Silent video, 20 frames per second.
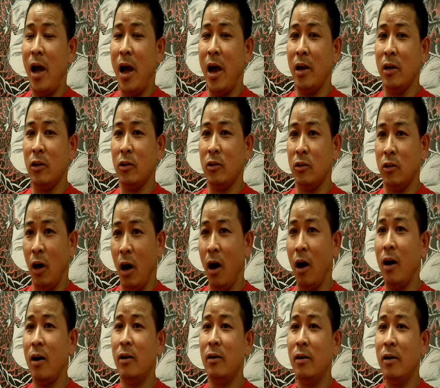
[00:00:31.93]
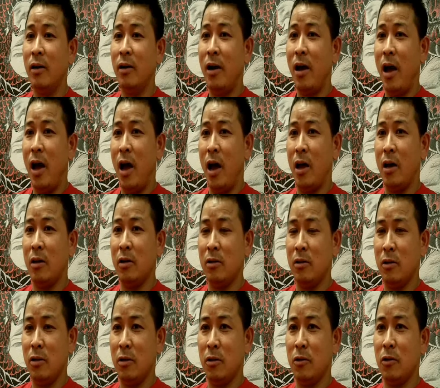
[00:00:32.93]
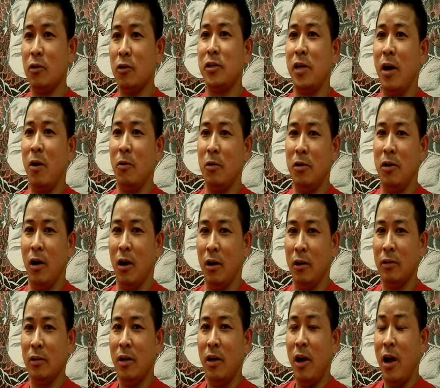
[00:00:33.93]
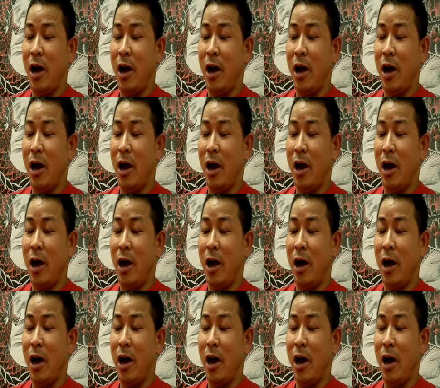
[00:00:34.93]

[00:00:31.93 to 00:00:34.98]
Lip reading: and Tar and yourself, Doug.